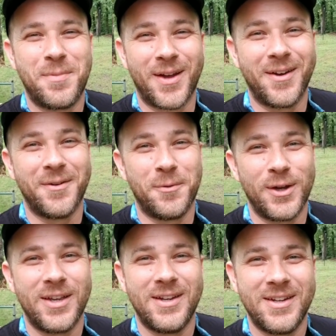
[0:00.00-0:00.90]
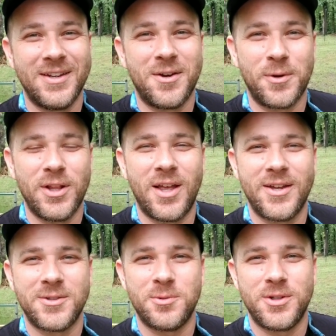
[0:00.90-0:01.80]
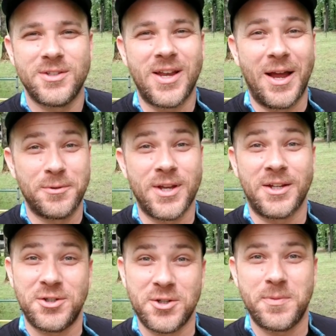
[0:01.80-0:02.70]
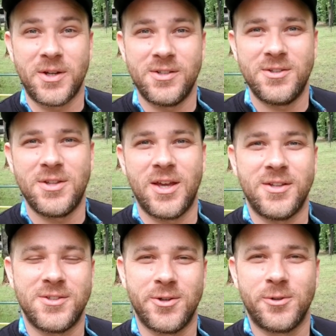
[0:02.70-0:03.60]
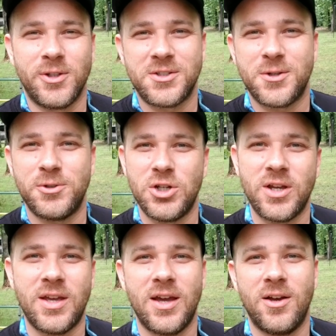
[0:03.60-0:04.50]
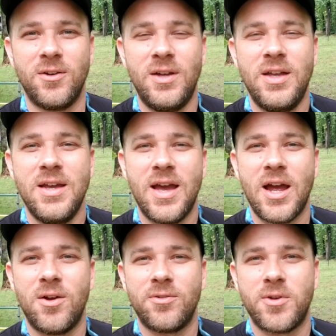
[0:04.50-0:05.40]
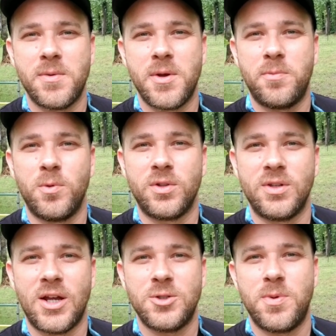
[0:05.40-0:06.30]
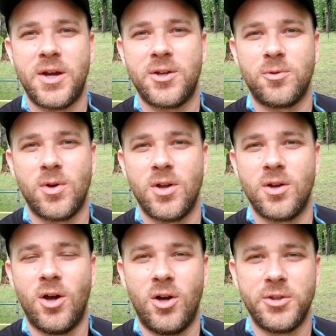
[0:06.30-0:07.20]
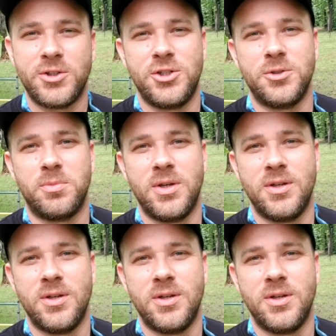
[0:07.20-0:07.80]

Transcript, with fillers: but what he didn't realize was I was actually about to do that. So let's go check out how I've come up with a nice patio rug on the cheap.